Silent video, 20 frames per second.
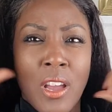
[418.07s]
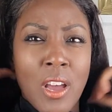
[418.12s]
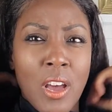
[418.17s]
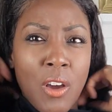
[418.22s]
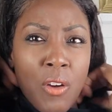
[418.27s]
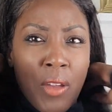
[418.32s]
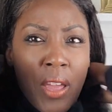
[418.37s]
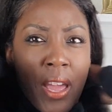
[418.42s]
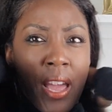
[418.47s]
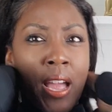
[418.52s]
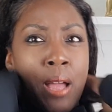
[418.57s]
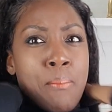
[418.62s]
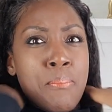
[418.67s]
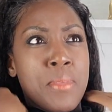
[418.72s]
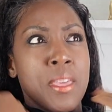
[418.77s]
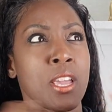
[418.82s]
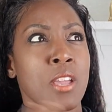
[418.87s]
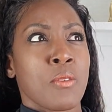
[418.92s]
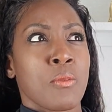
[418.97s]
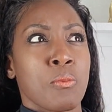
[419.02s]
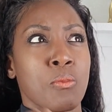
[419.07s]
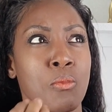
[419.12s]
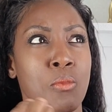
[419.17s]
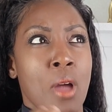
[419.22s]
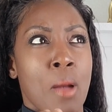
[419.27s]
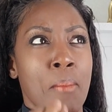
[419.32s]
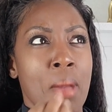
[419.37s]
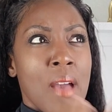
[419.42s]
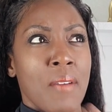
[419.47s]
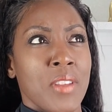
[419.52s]
okay, I'm
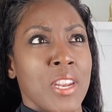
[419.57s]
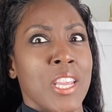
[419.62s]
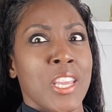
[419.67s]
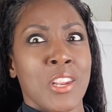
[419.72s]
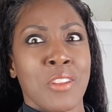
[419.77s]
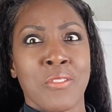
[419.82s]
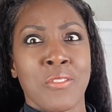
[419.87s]
having an